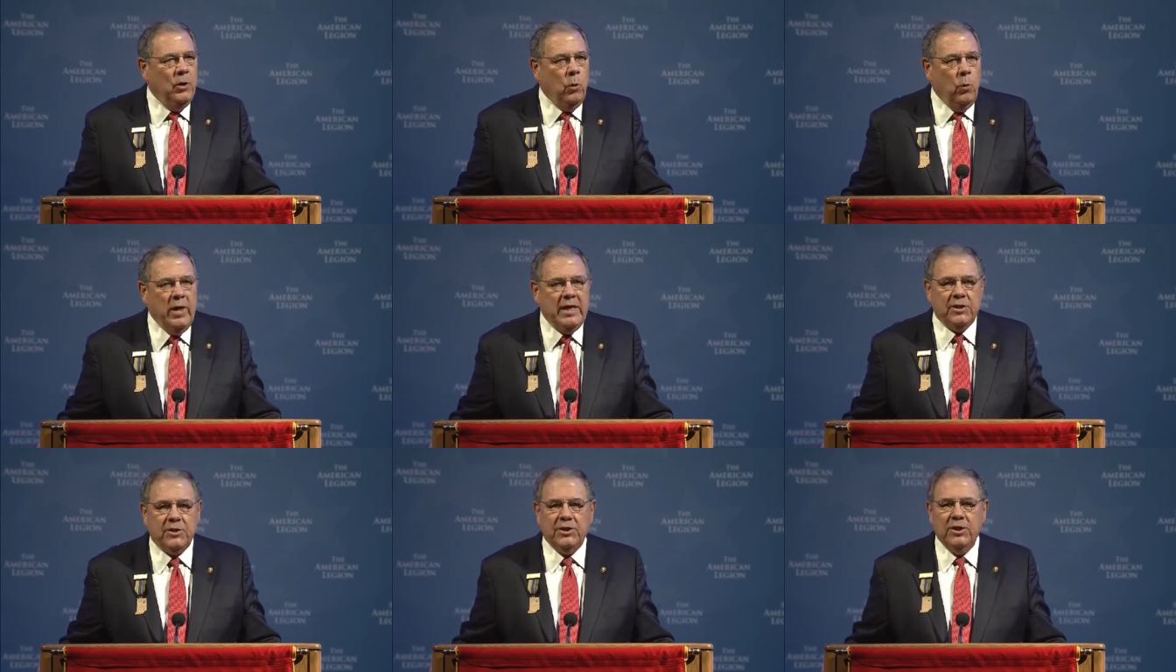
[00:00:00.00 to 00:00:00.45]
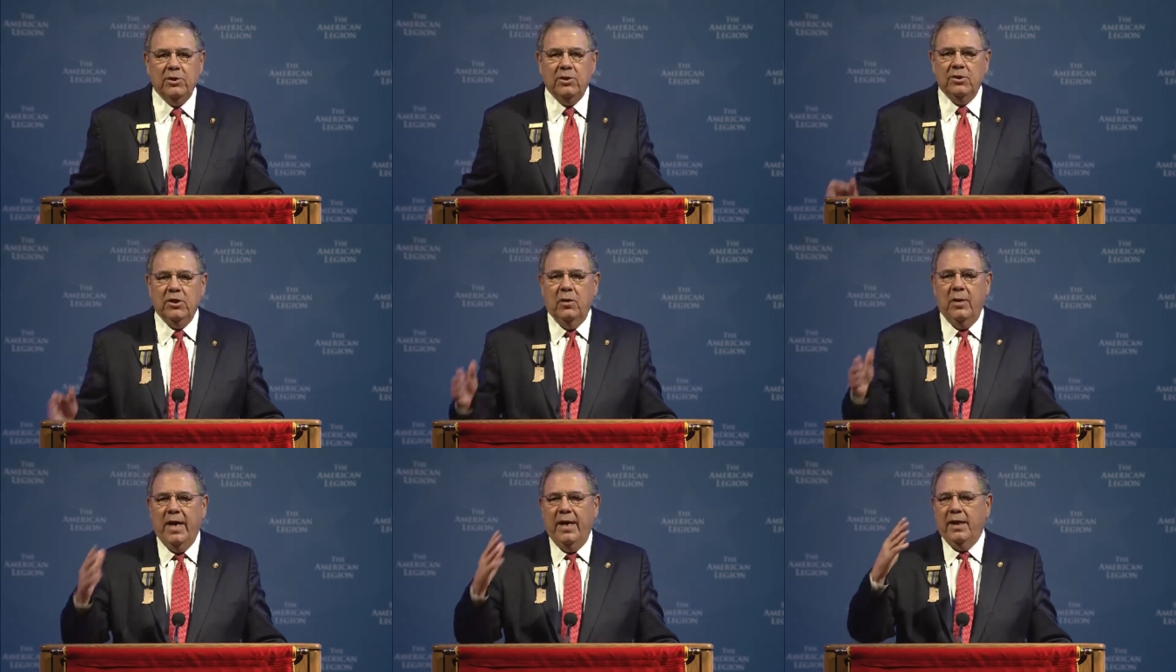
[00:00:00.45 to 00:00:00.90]
We still
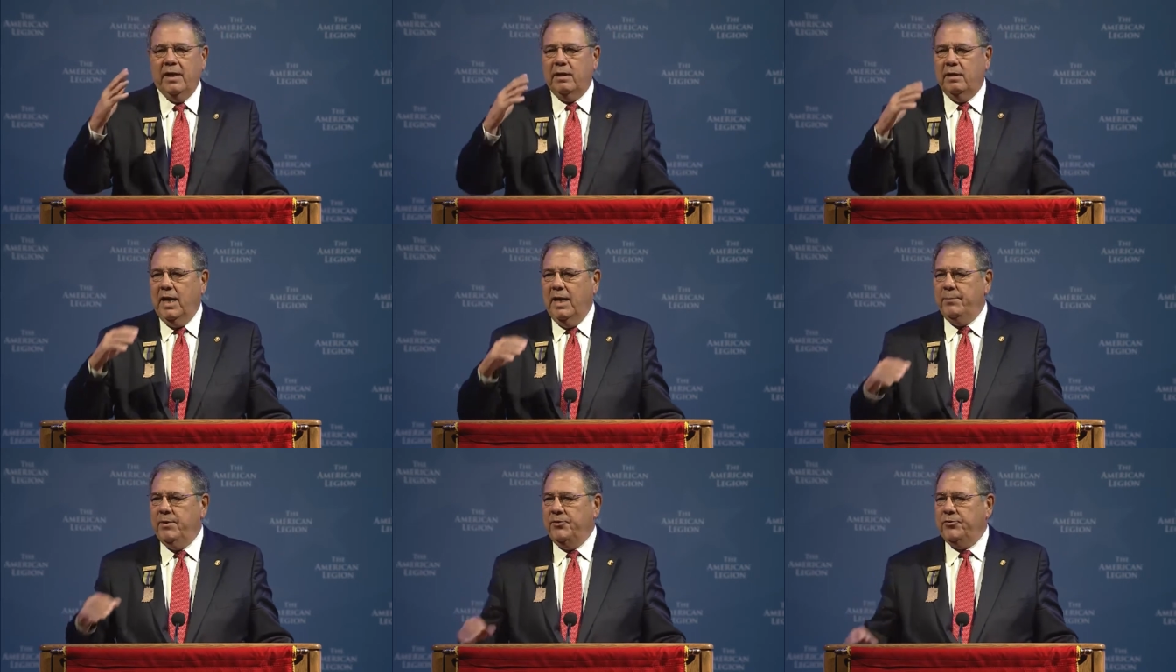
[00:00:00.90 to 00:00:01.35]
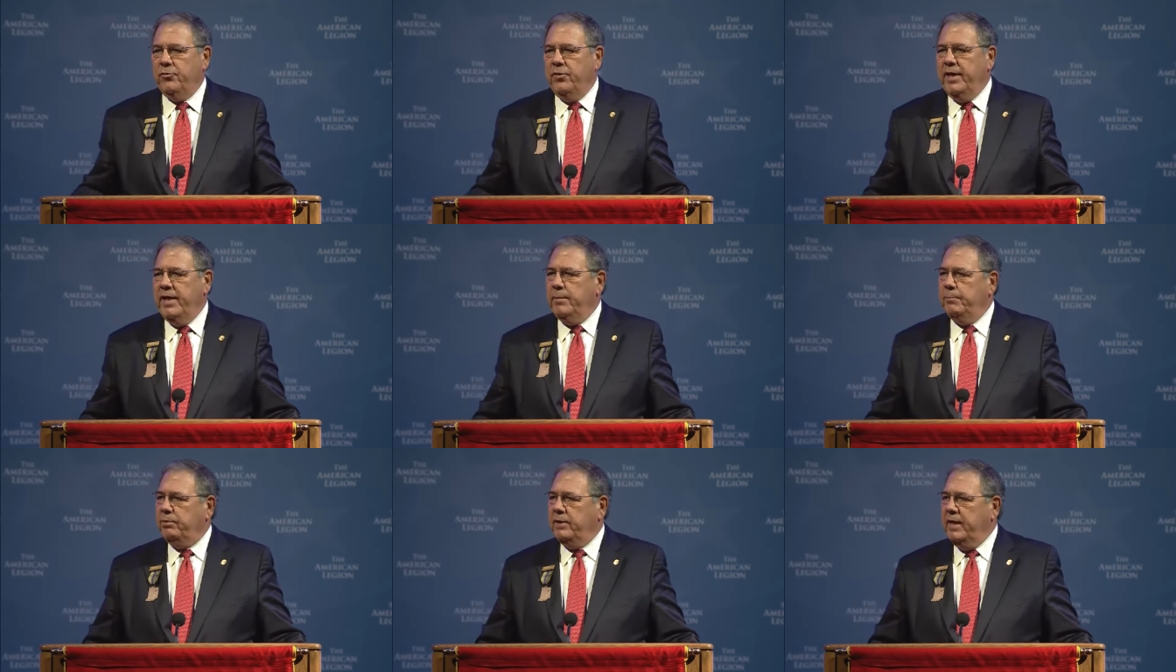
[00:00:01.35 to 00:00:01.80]
know how to climb a
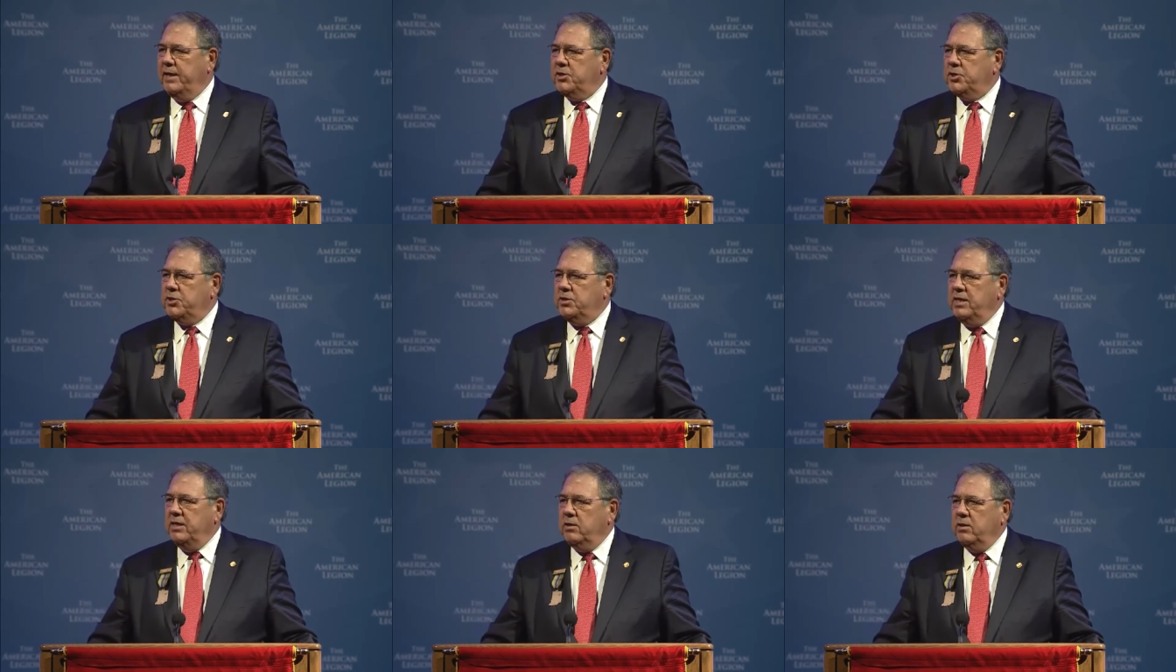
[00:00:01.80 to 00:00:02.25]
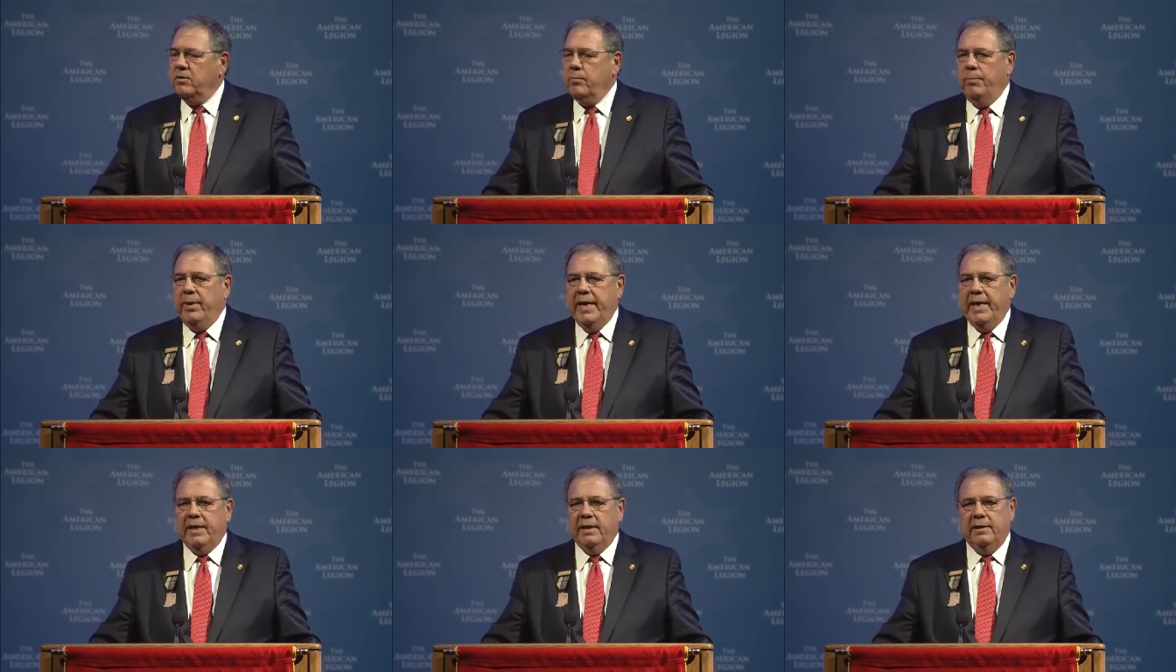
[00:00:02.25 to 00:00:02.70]
tree and place steel to
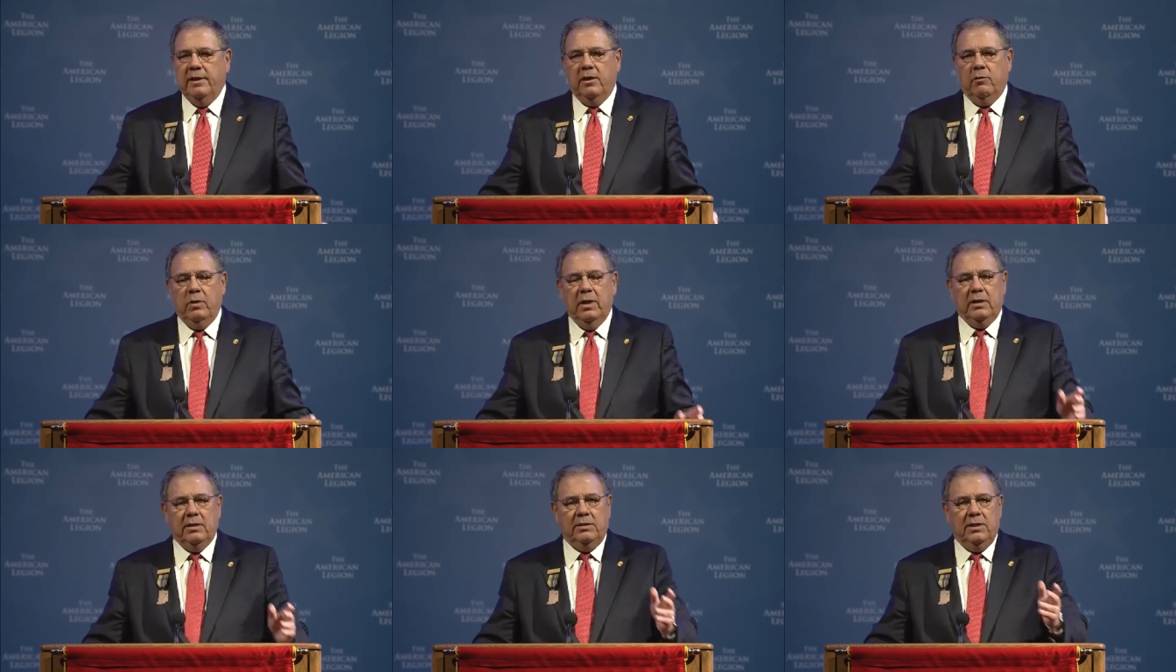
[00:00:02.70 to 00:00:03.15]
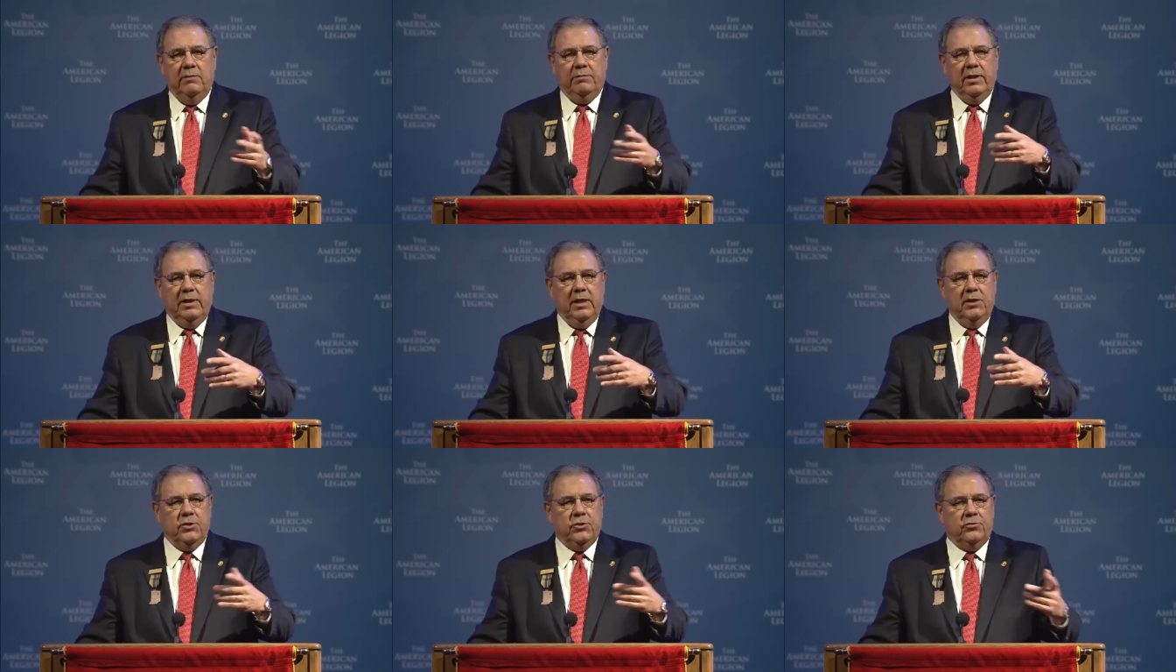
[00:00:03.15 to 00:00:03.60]
bacon in a
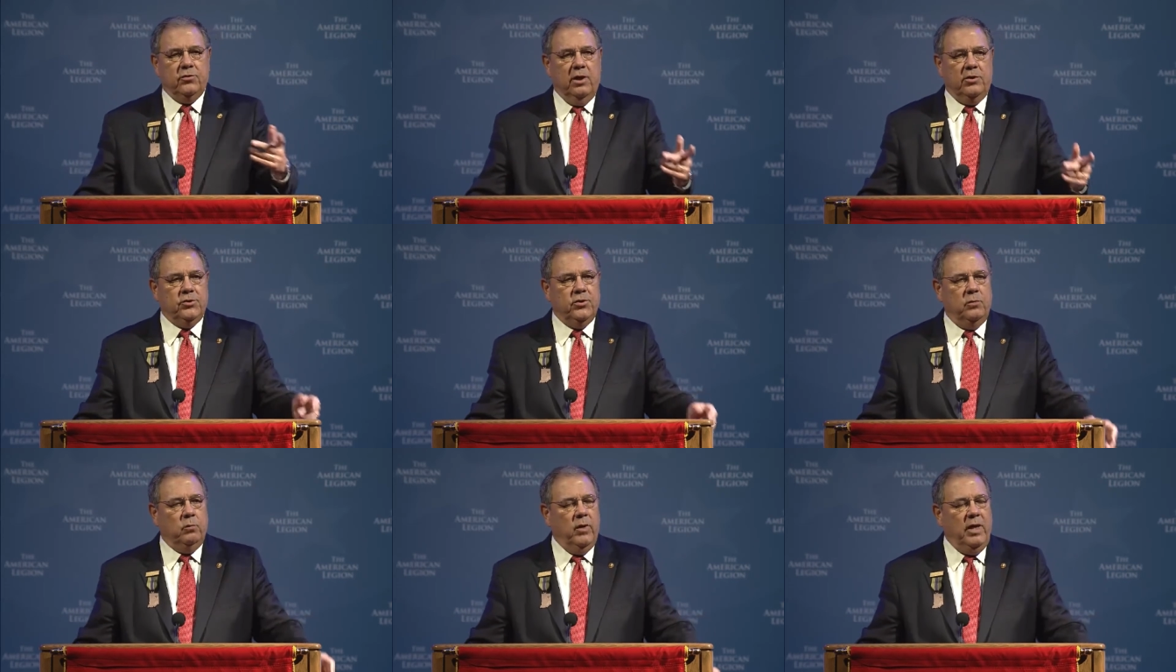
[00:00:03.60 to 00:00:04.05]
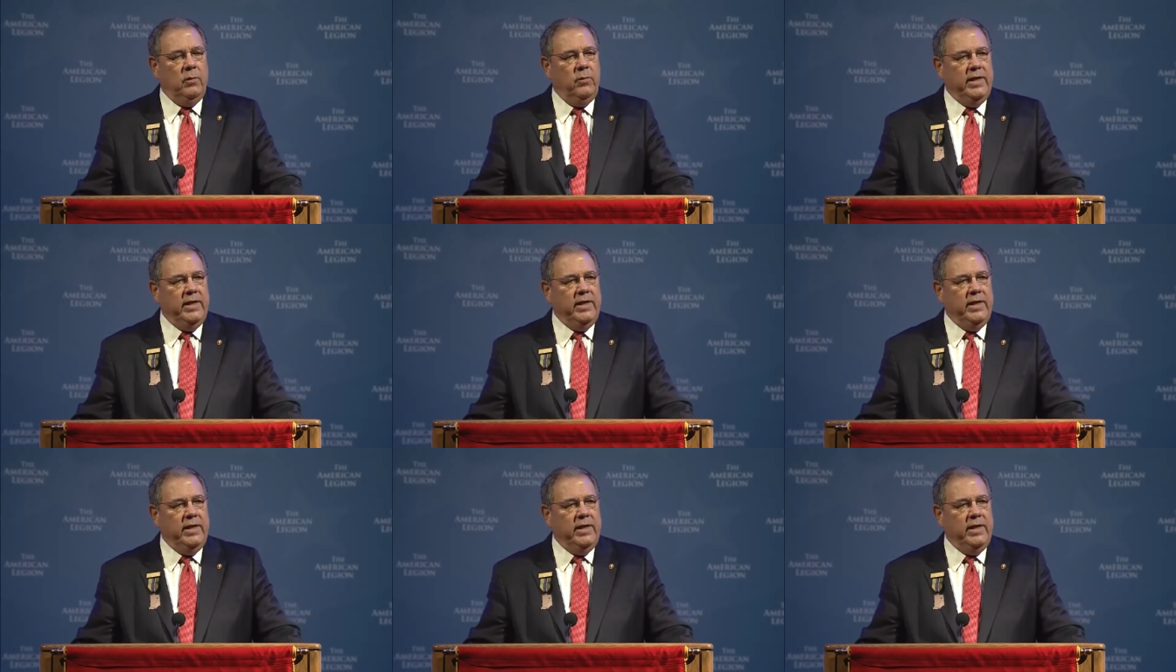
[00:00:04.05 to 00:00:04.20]
relatively unstructured way.